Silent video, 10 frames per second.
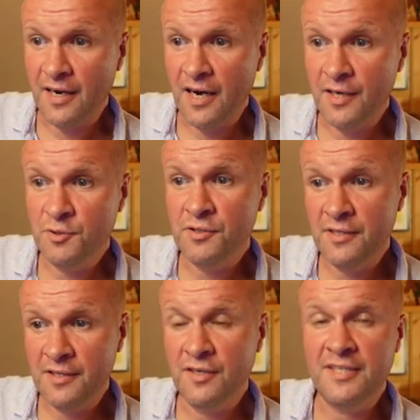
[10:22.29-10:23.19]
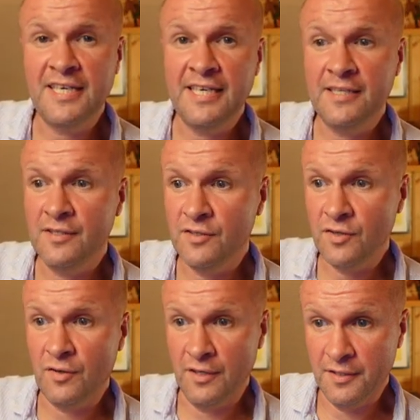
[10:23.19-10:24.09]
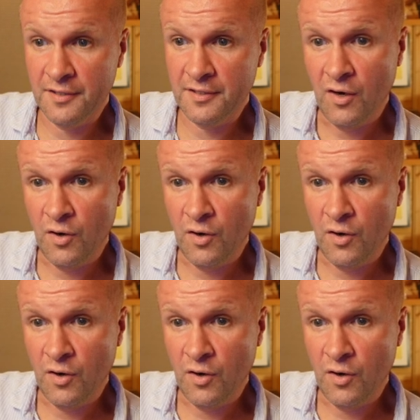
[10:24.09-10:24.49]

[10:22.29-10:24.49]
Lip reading: $113